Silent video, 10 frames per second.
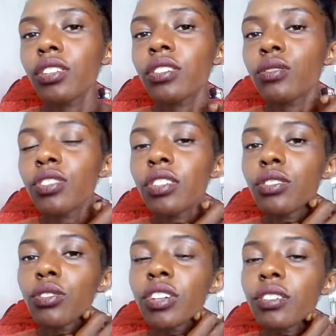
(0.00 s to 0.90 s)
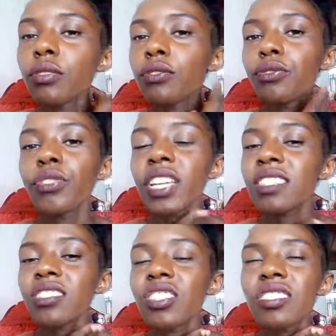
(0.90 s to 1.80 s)
your
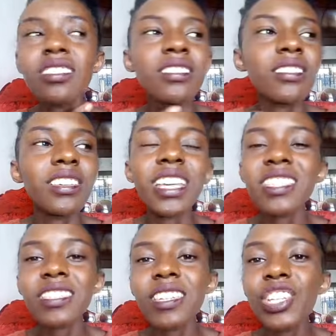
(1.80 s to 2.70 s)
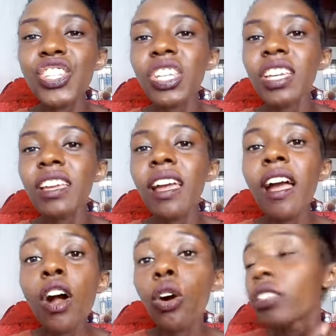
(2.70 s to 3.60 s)
face just gets itchy
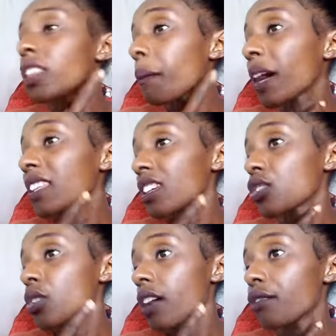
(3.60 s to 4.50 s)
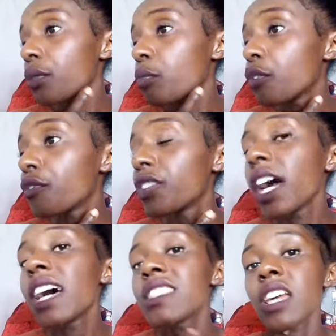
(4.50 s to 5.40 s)
on the part that you have
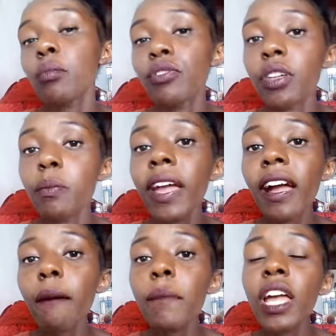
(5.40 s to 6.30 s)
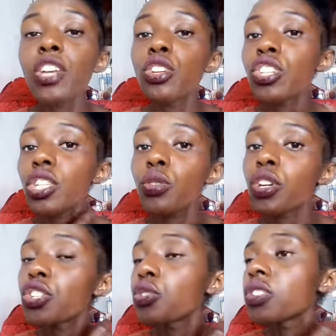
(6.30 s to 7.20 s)
removed some of the makeup. You're just
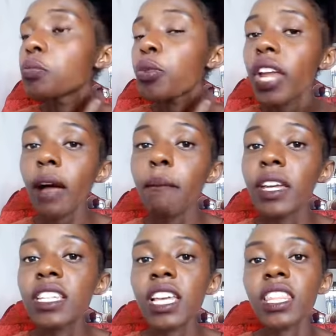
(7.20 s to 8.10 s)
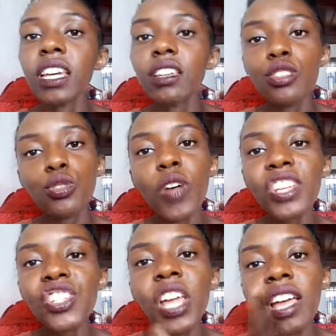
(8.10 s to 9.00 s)
going to spray a bit and then
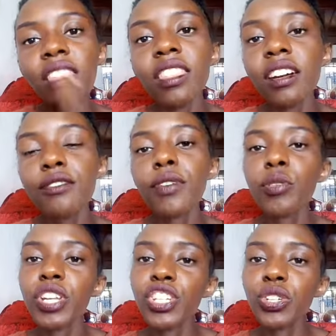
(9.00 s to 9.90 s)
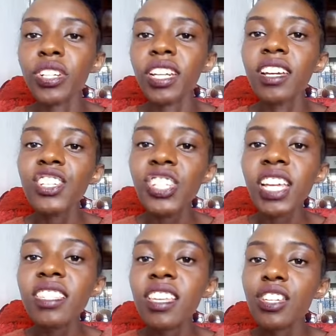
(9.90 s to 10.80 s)
swatch the foundation
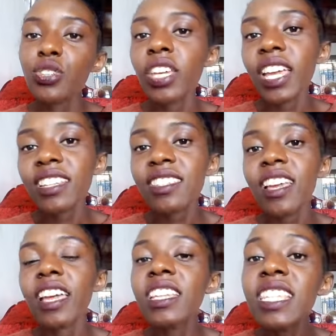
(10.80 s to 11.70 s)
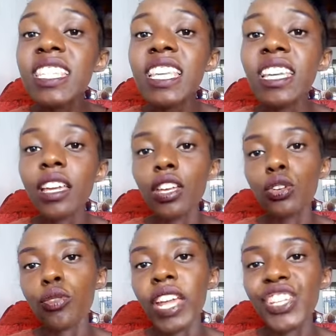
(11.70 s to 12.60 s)
shades to get and see
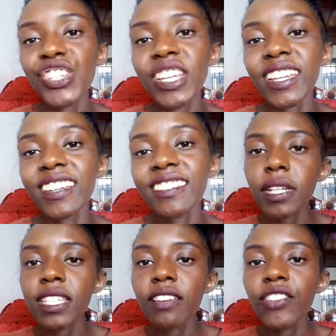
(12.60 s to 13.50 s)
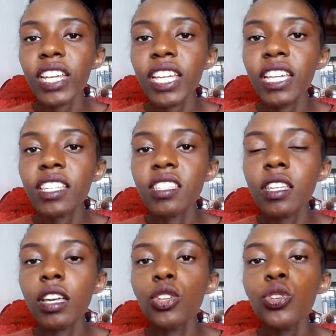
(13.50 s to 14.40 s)
your right shade. Number 7 is
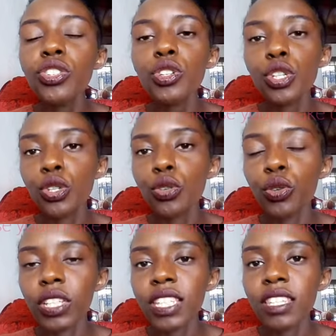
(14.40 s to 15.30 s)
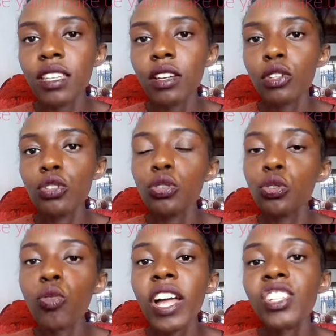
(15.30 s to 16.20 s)
use your tools to
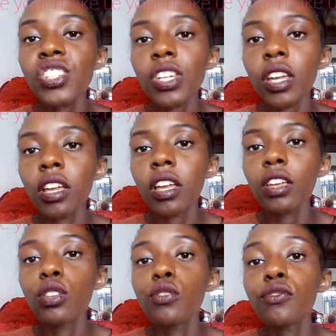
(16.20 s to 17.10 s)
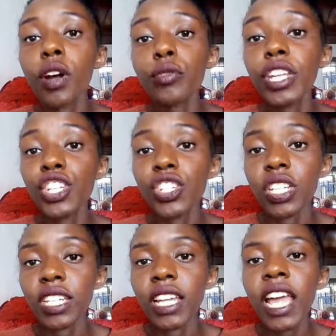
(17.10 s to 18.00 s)
swatch your
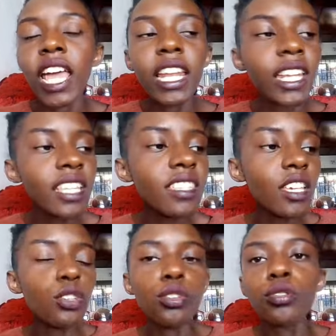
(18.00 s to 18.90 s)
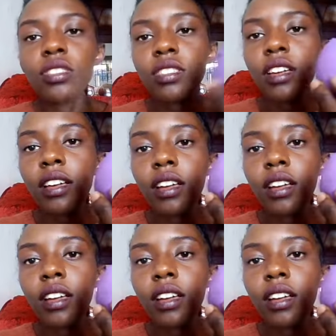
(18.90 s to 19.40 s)
foundation. Let's say you use